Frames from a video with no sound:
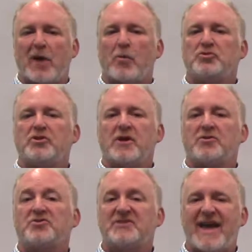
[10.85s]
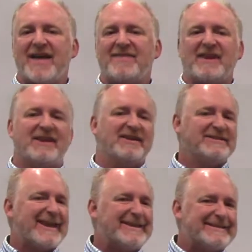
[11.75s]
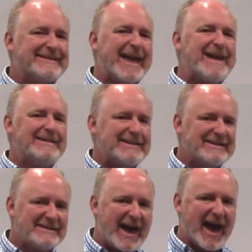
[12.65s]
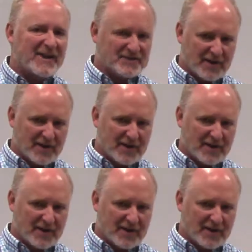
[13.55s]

I want you to understand that it is a state tax,